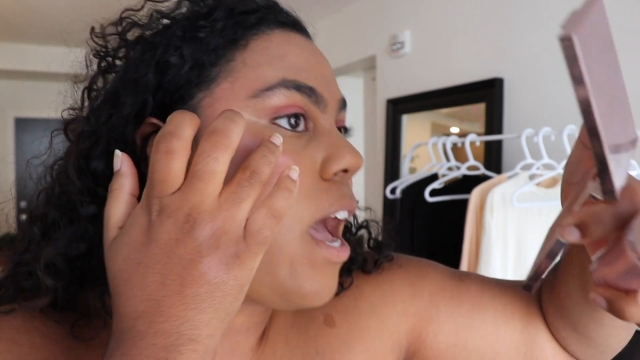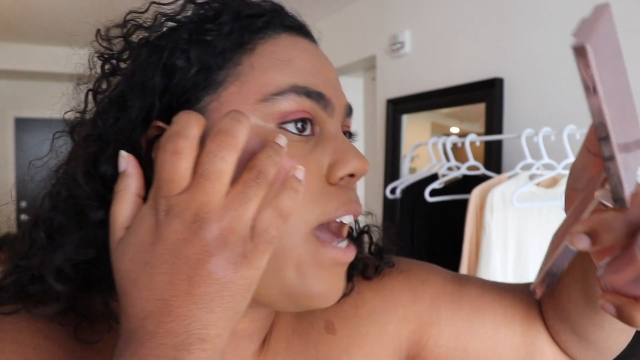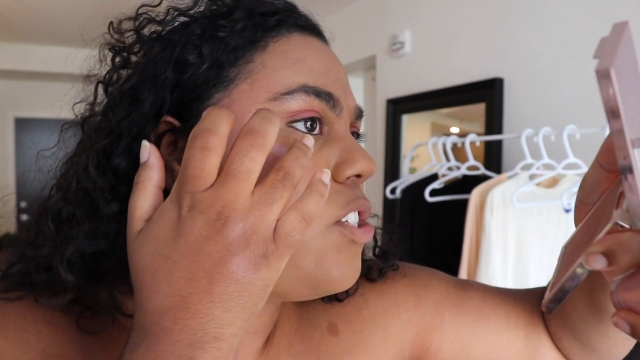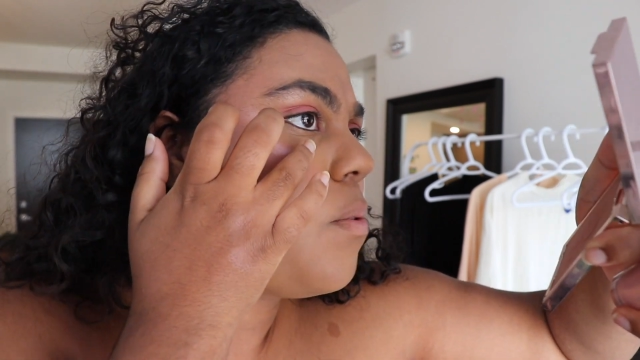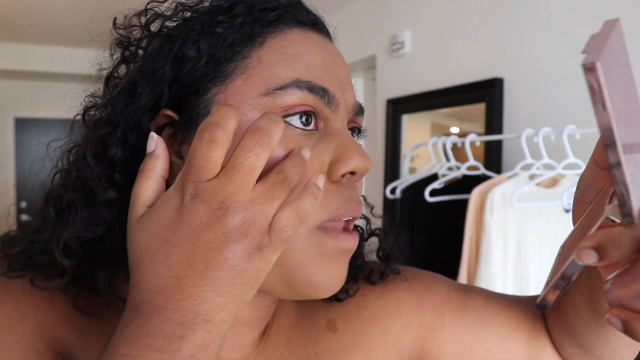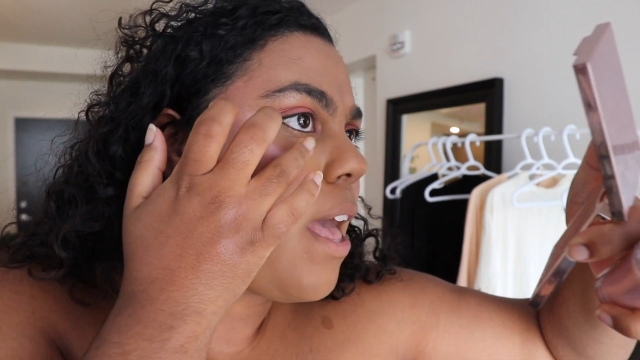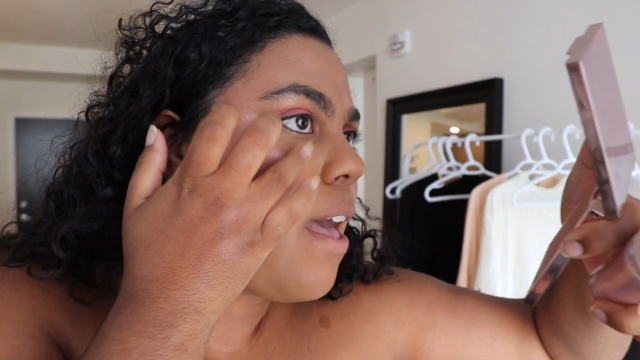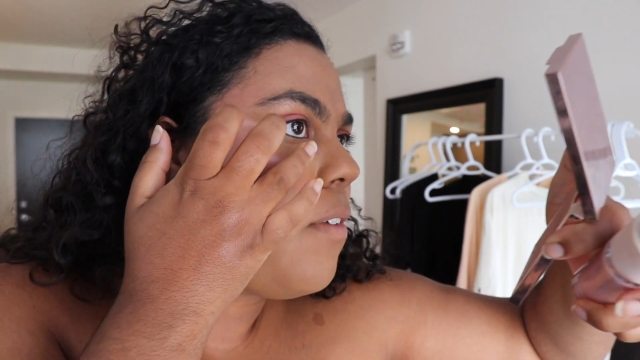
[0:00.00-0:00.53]

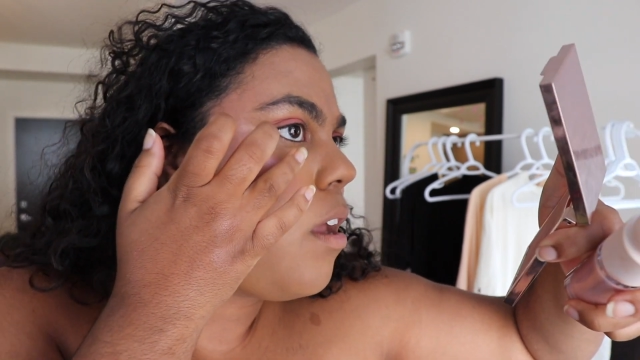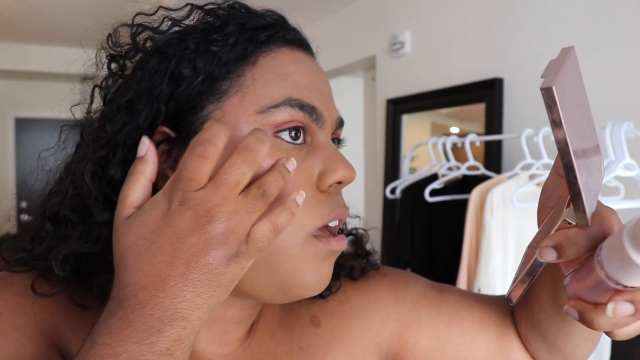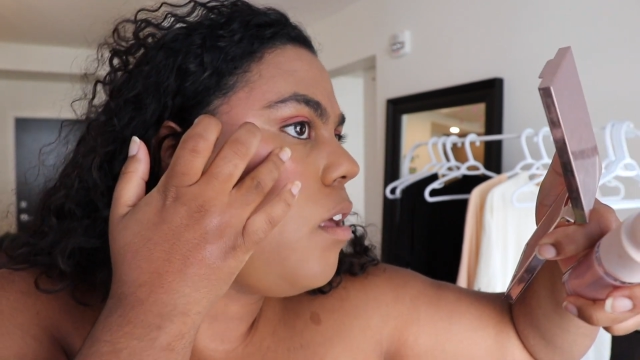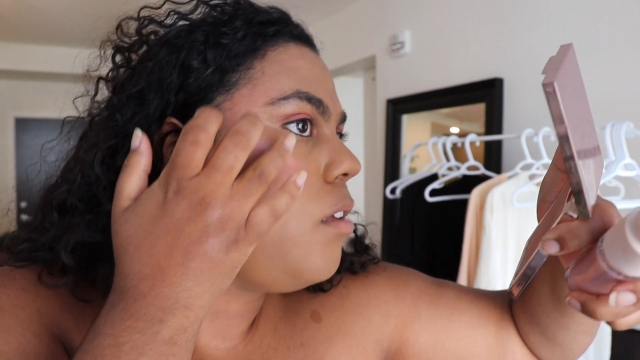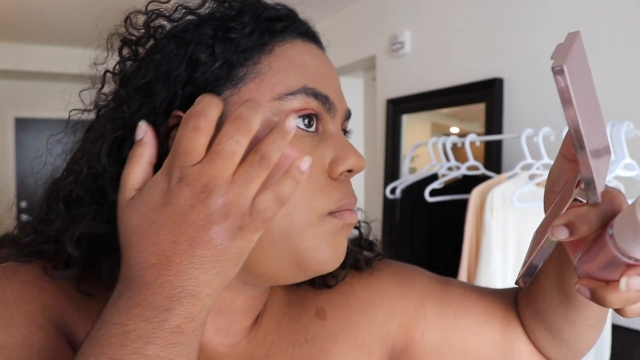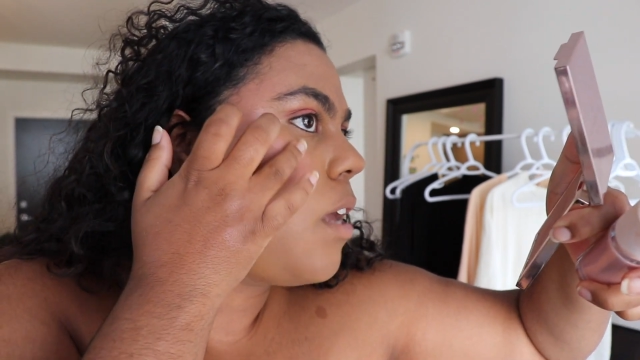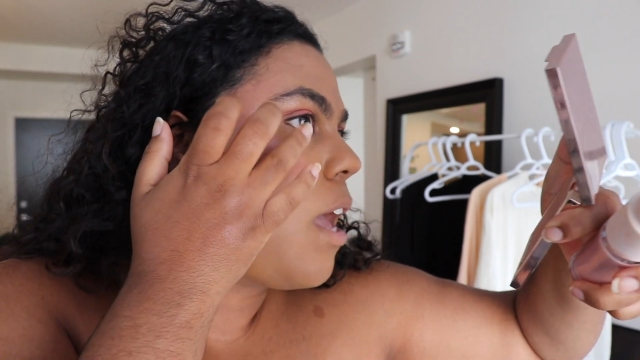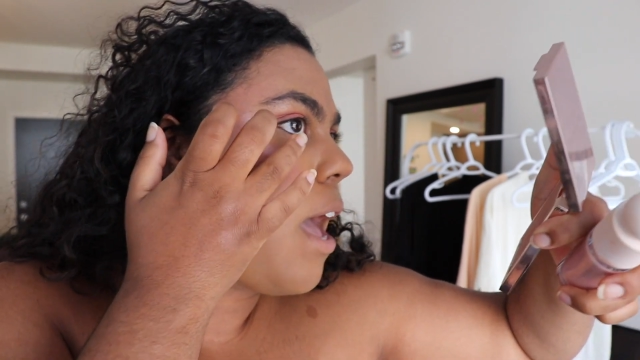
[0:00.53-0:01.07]
Don't have it all.
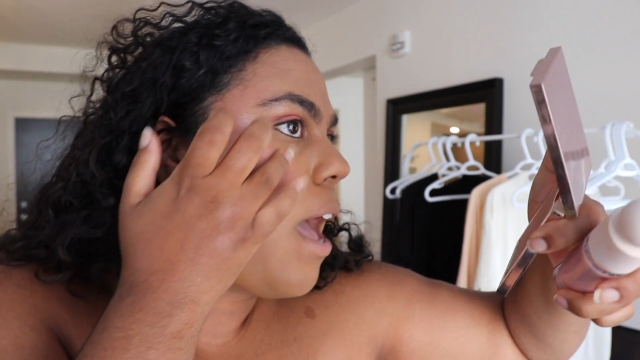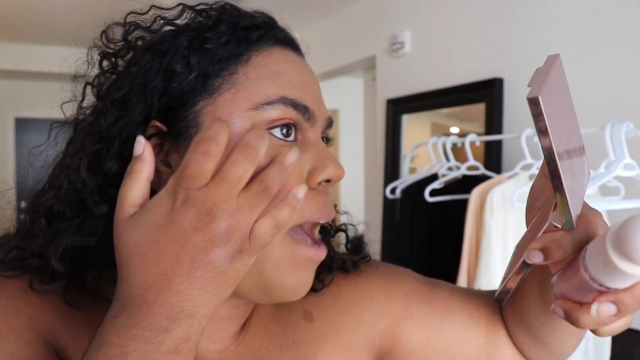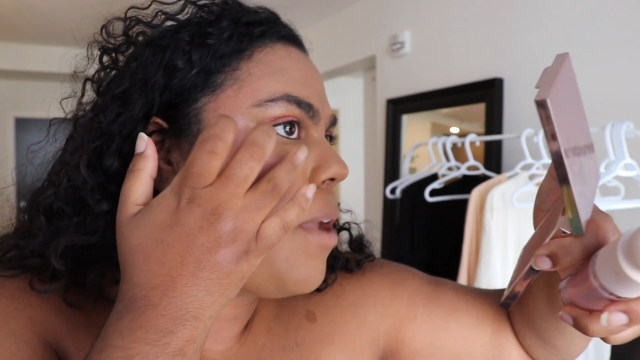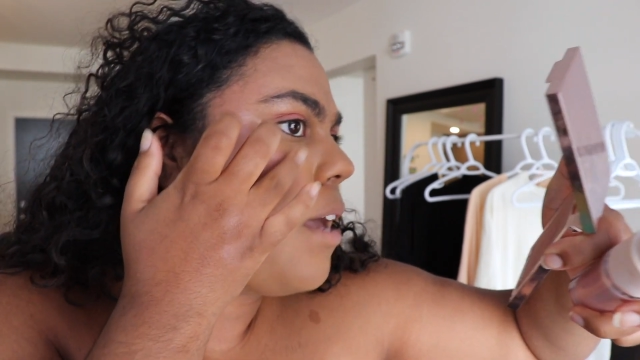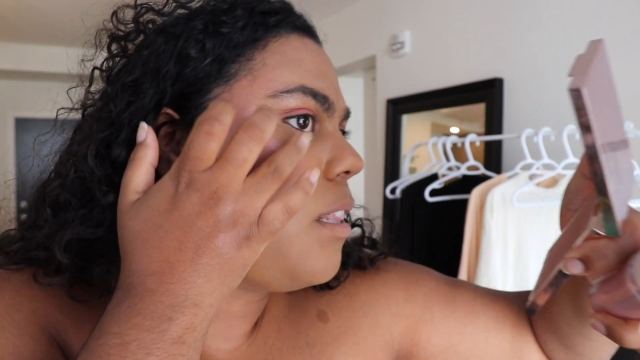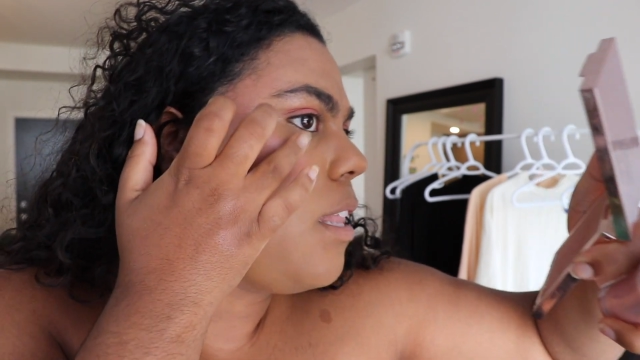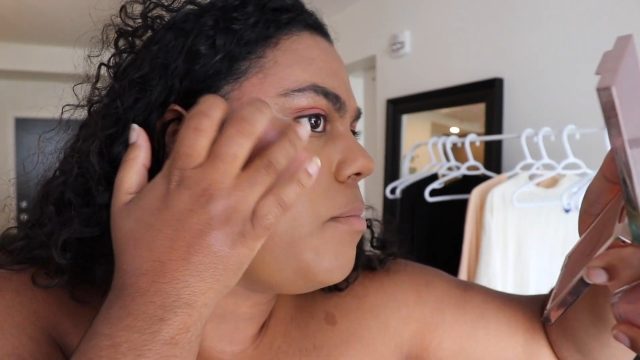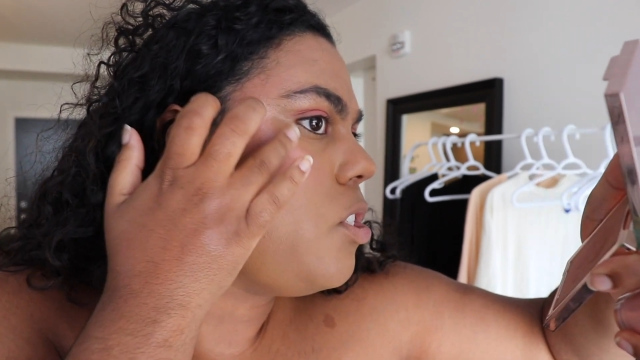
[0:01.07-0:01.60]
I'm
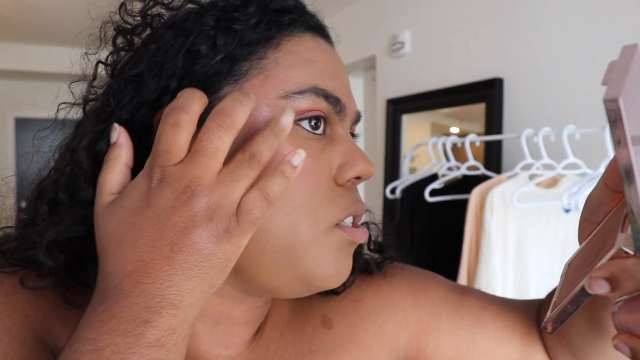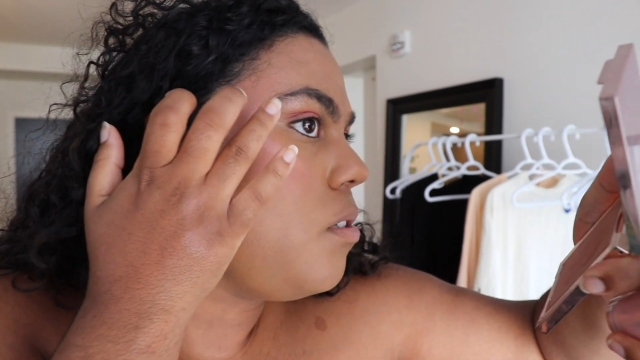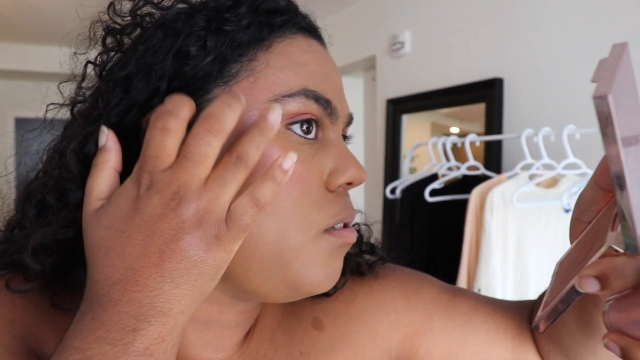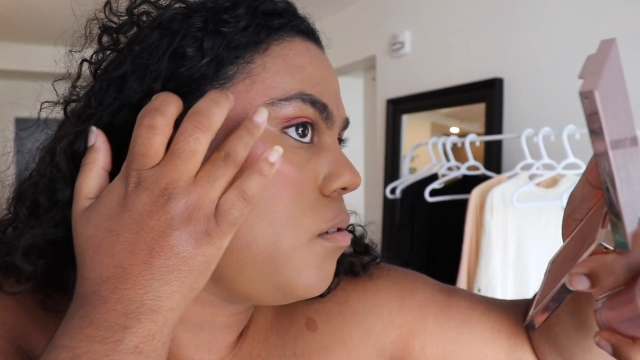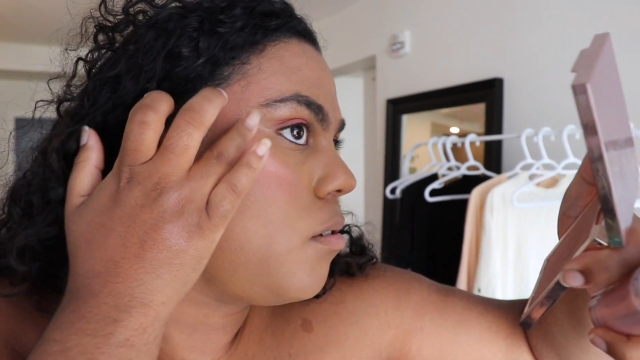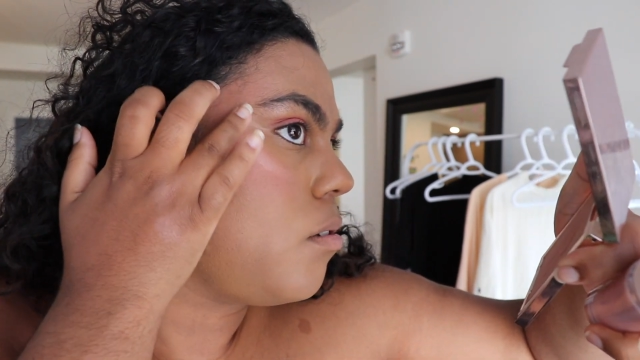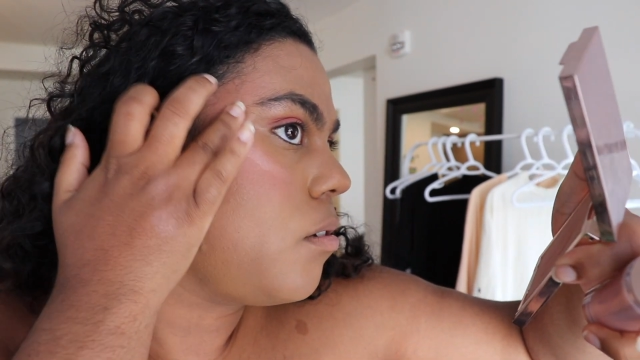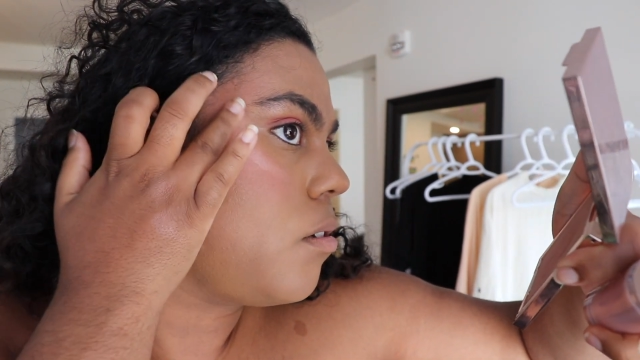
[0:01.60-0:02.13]
not going to.
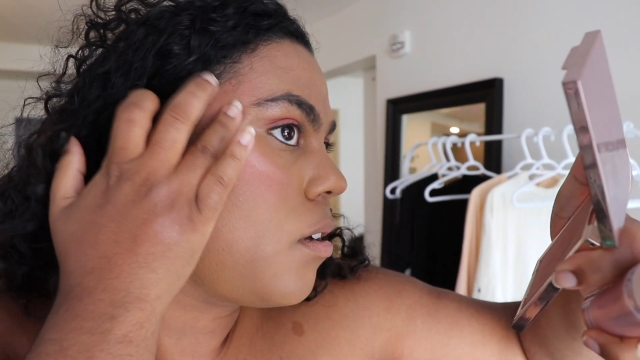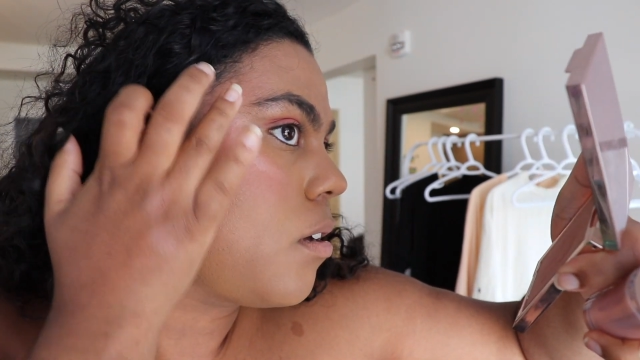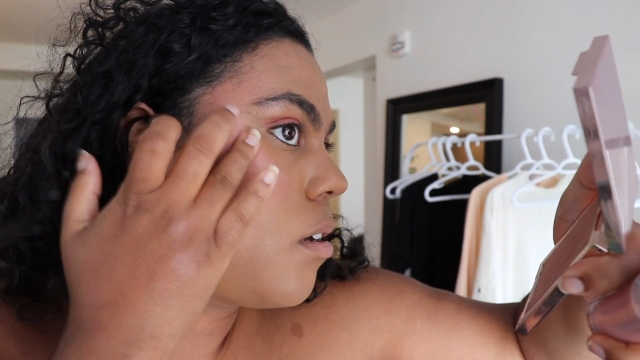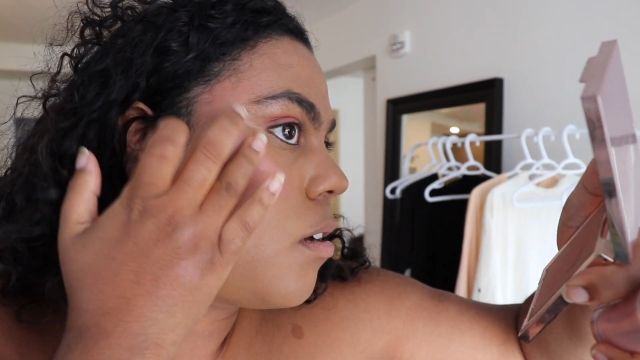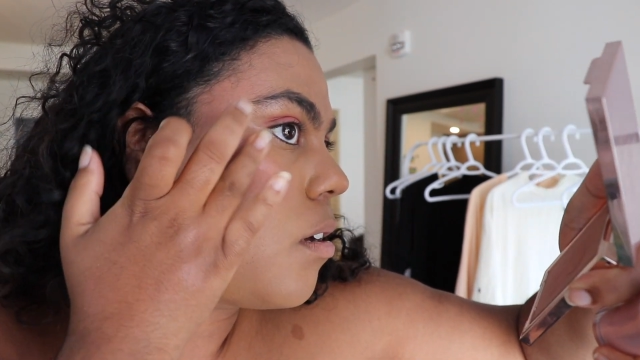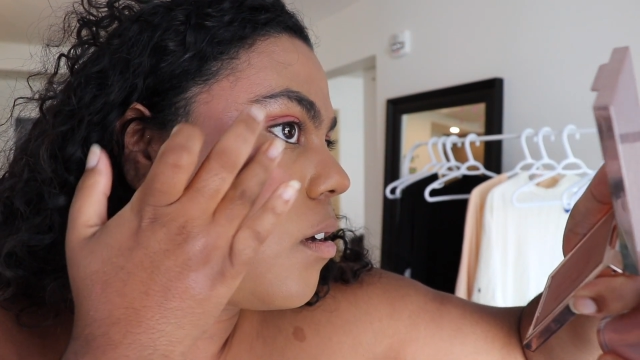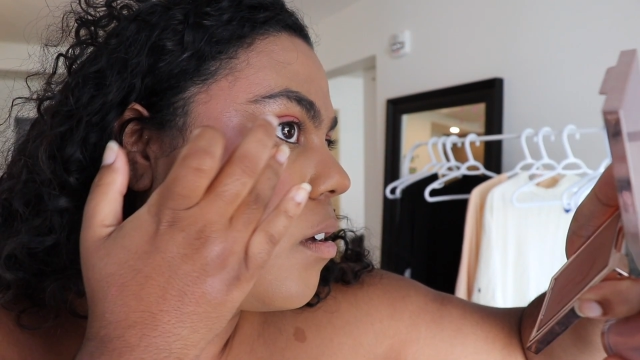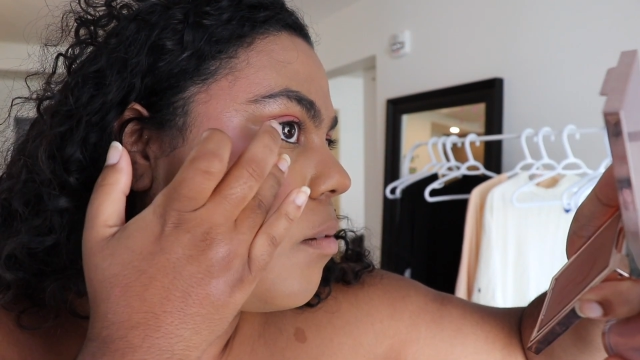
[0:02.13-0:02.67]

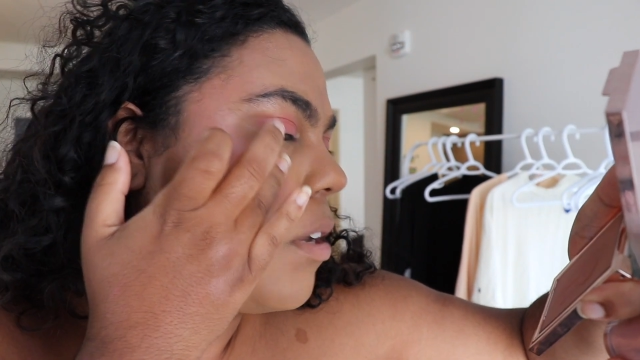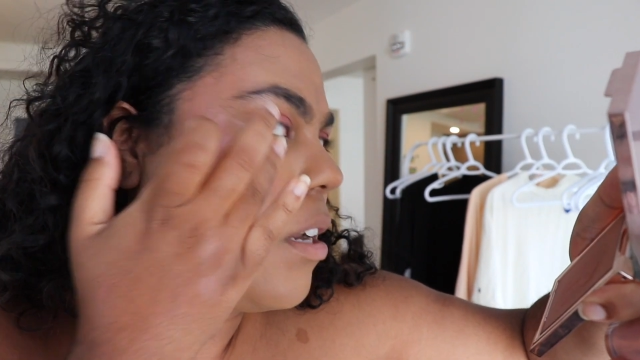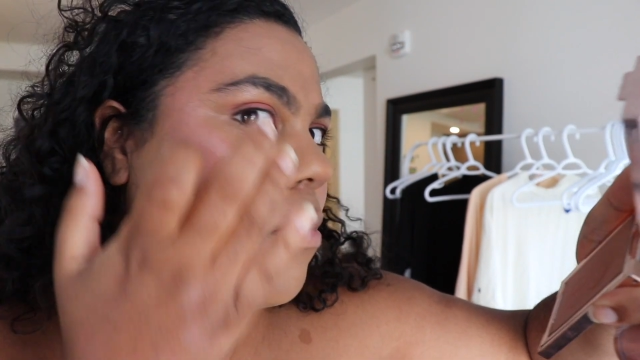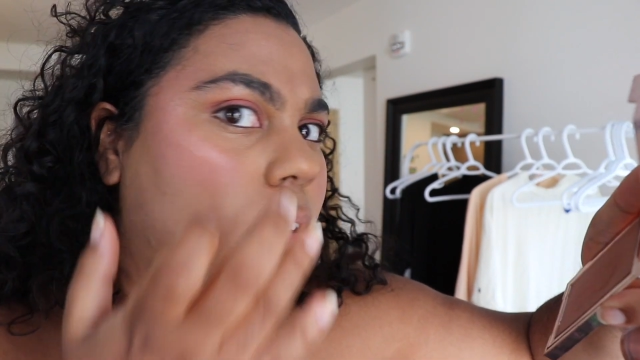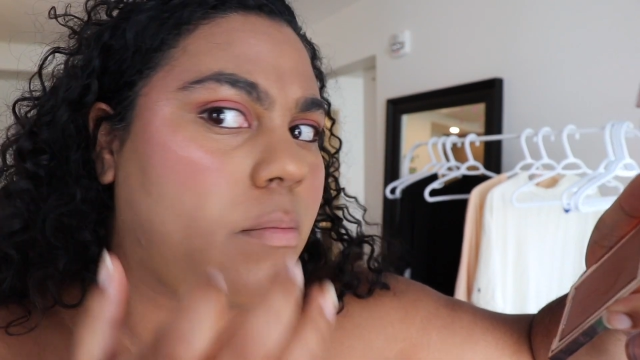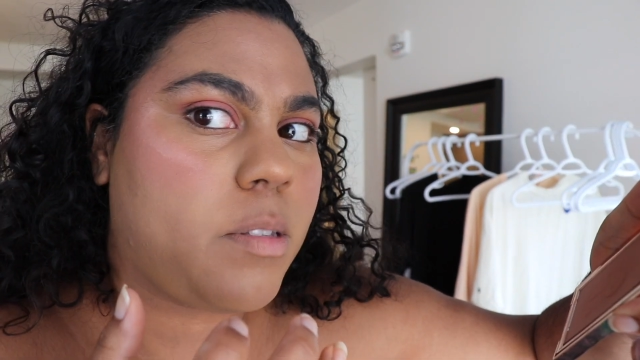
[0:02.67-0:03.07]
But I know I'm